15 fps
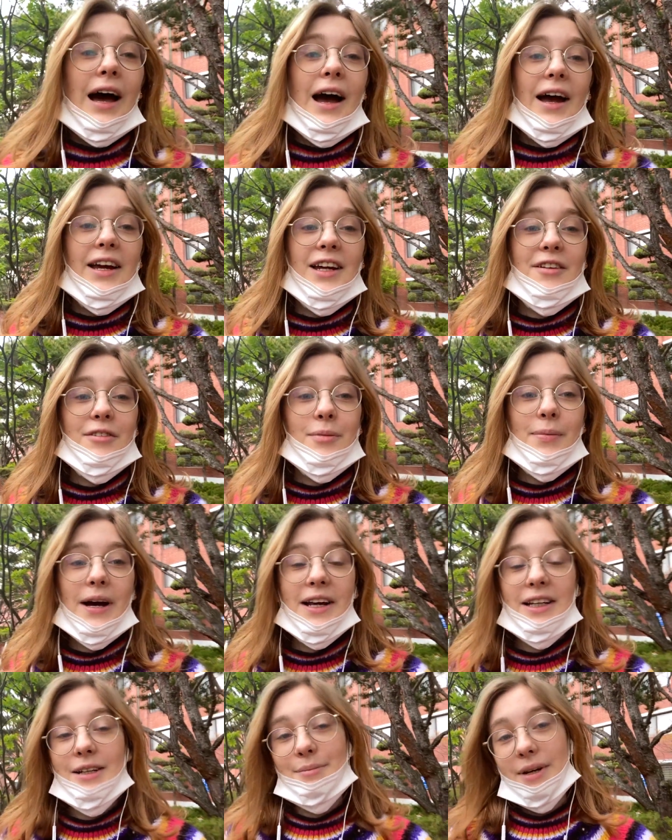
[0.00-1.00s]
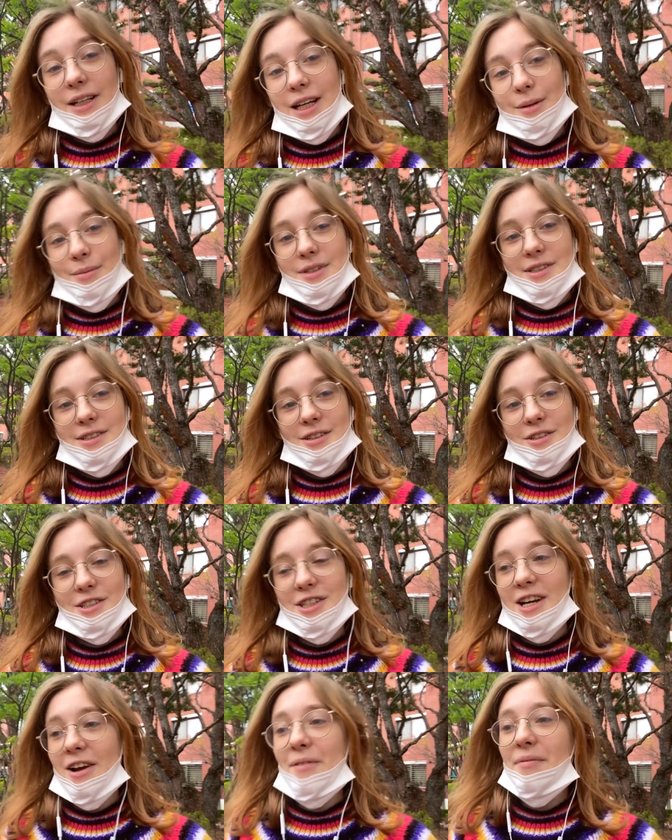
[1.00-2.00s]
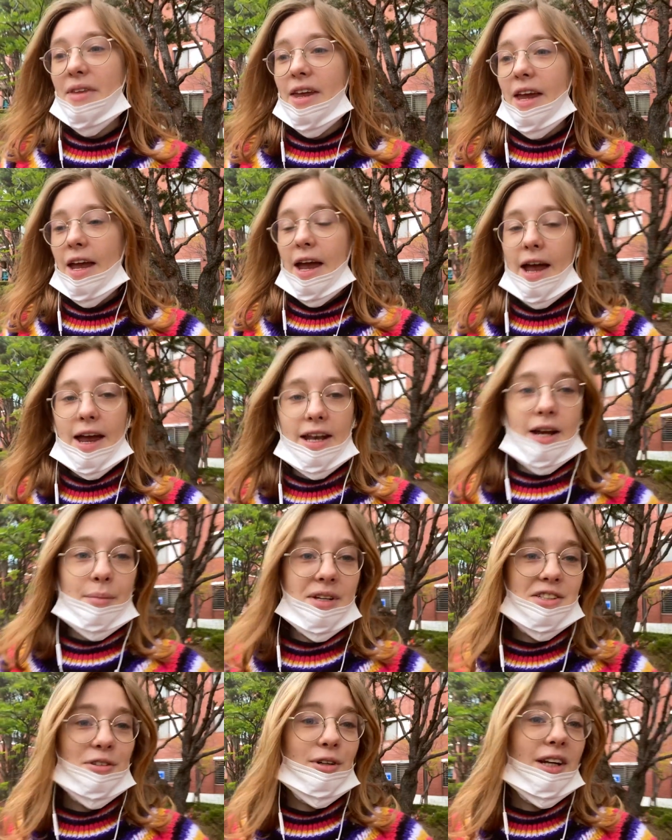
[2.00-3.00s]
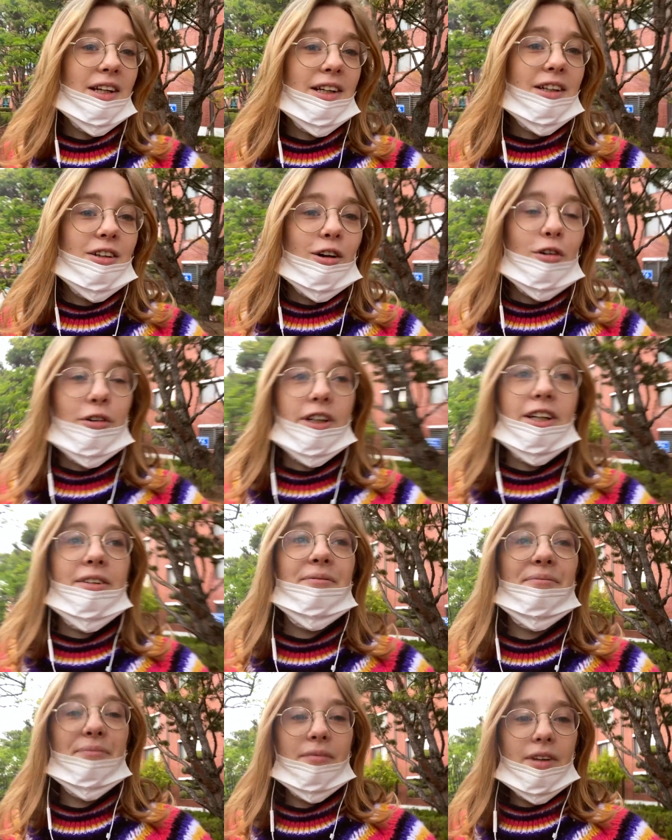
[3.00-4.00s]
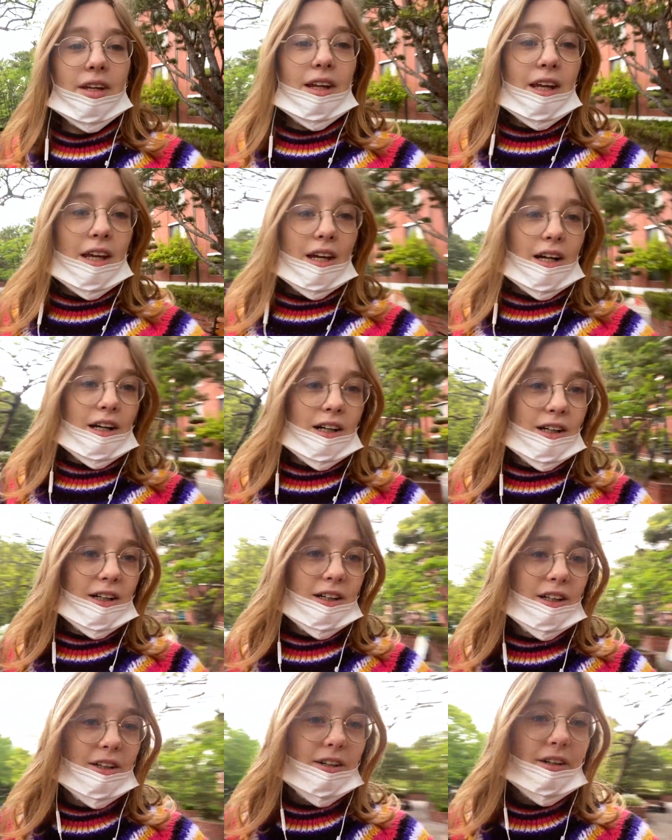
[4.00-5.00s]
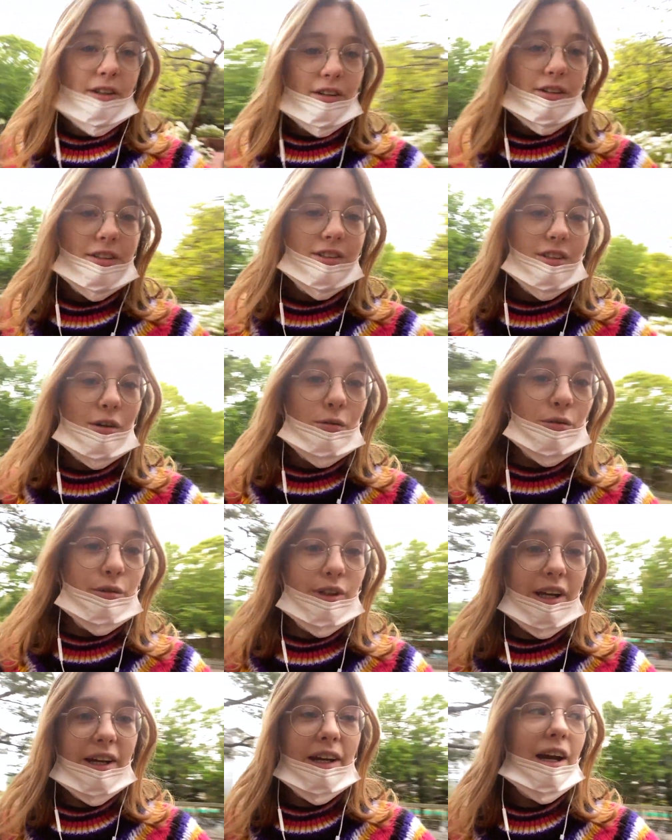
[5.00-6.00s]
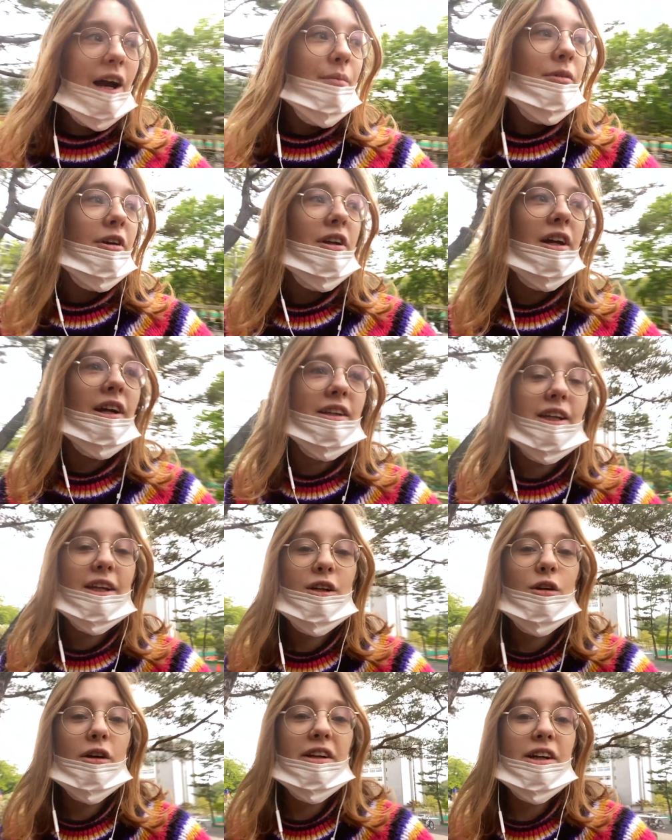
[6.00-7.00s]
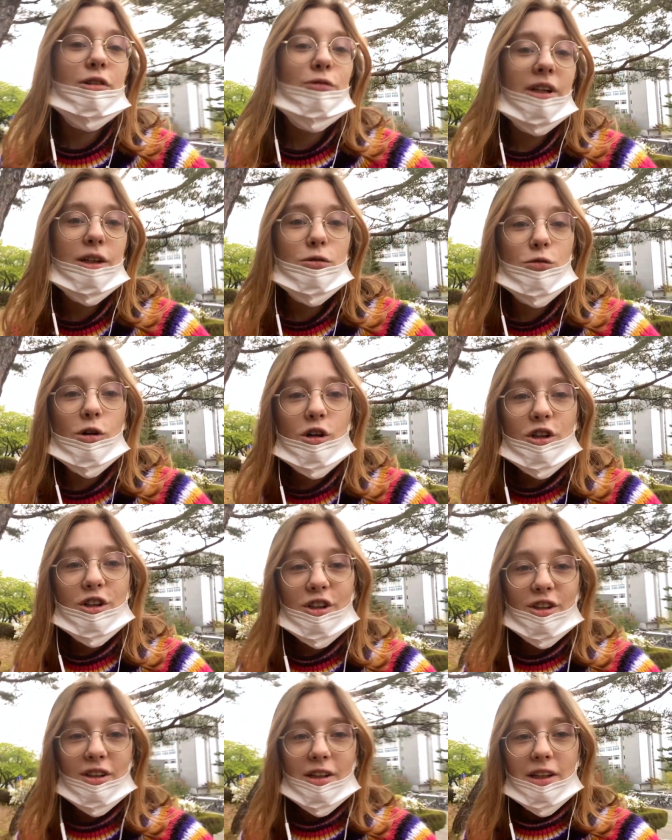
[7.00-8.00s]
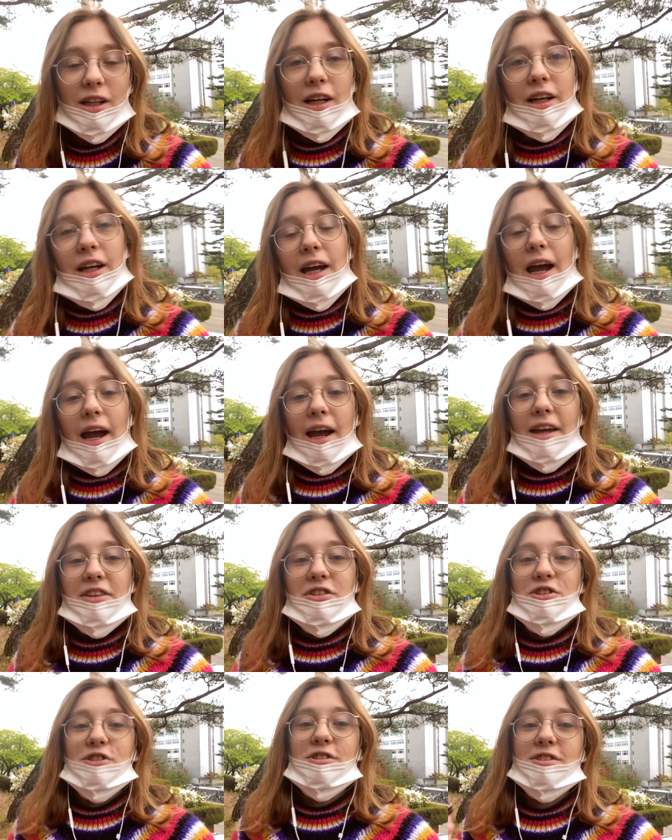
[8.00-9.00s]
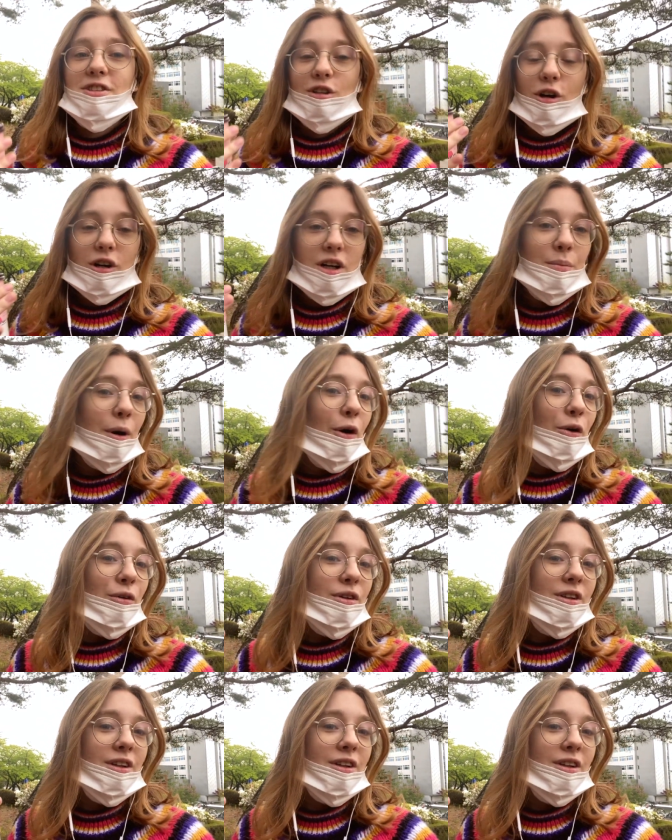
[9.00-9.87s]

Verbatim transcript: Hi everybody, my name is Zosia and I'm a student in Korea. Uh, so today I'm gonna take you on a quick walk and just talk about